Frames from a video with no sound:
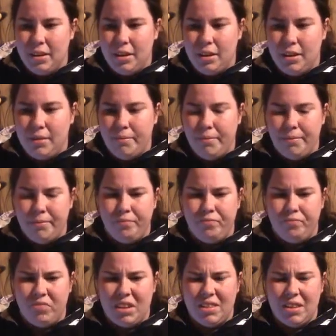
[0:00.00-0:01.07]
um,
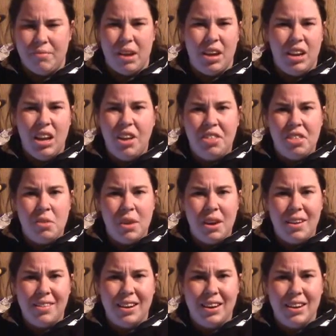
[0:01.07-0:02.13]
some unhealthy
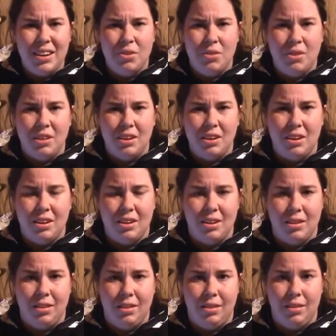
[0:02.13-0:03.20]
ways that I deal with it
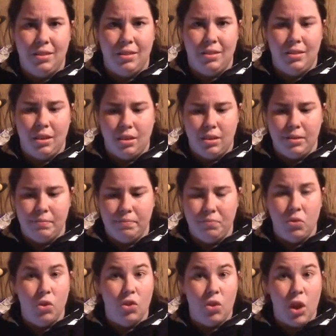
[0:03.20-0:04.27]
is um,
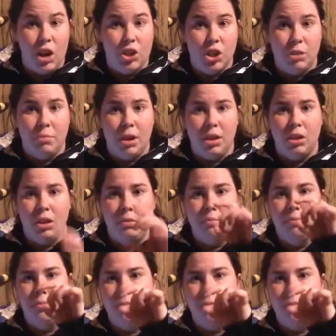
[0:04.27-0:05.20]
scratching mainly.